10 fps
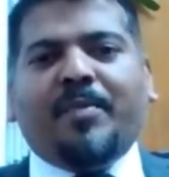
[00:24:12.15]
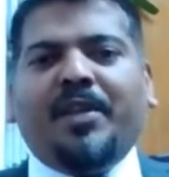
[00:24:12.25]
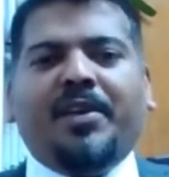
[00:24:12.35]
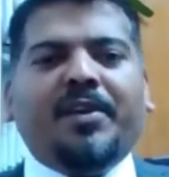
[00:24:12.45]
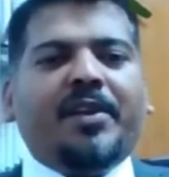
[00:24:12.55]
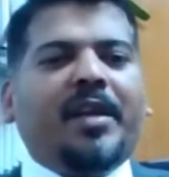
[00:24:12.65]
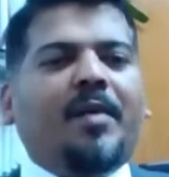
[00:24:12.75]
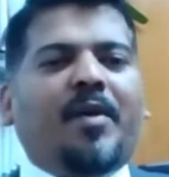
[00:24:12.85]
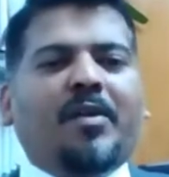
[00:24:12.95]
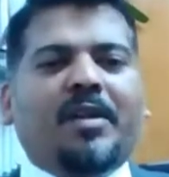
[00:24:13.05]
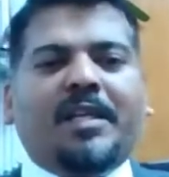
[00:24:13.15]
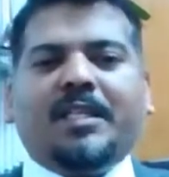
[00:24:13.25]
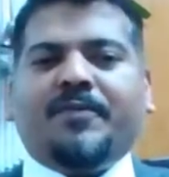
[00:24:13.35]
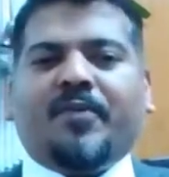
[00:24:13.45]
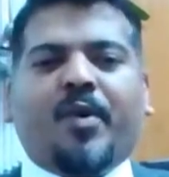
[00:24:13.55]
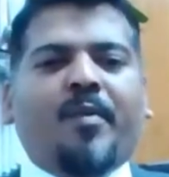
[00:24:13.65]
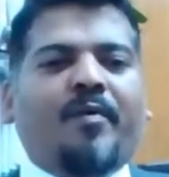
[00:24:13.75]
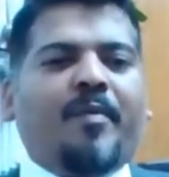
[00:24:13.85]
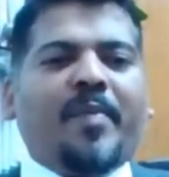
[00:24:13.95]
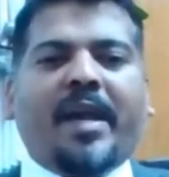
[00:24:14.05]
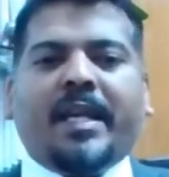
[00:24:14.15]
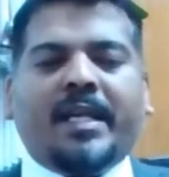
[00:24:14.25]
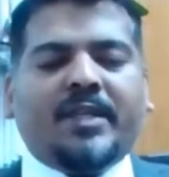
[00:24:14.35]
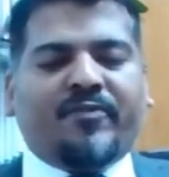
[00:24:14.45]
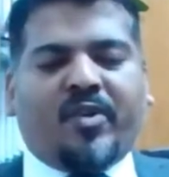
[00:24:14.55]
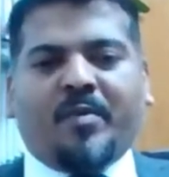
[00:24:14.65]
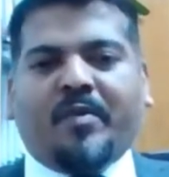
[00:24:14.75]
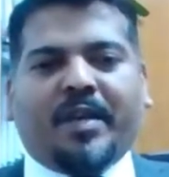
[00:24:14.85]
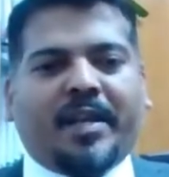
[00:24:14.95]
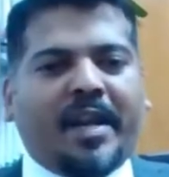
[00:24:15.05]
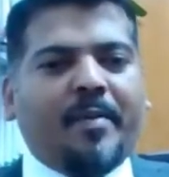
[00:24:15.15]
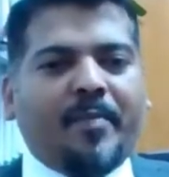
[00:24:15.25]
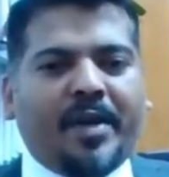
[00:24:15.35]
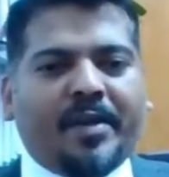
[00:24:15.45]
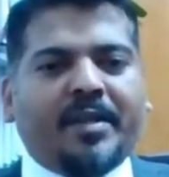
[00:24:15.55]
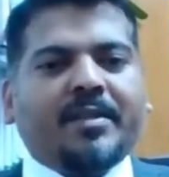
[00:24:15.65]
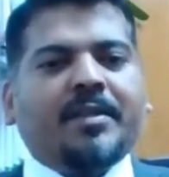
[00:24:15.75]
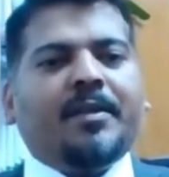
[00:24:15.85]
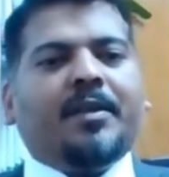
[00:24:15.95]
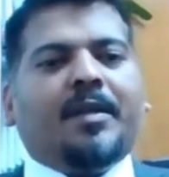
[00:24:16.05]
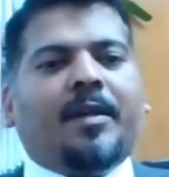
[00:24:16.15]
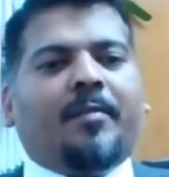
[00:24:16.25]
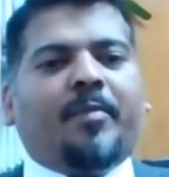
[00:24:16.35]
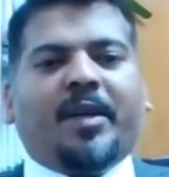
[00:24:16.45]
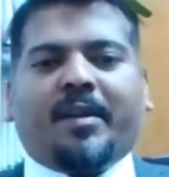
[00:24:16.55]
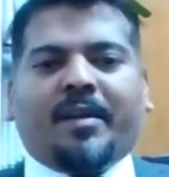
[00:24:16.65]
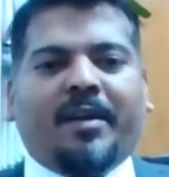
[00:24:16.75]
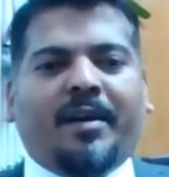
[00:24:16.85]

have been hearing about this from our parents, from our grandparents, but